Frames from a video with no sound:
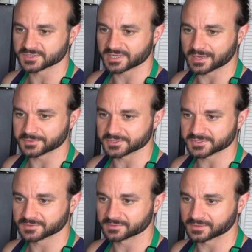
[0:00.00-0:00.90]

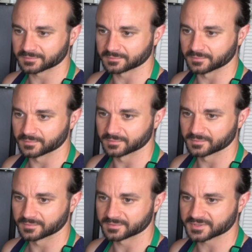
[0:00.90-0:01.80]
adapters that
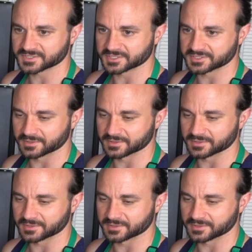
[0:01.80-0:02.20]
doesn't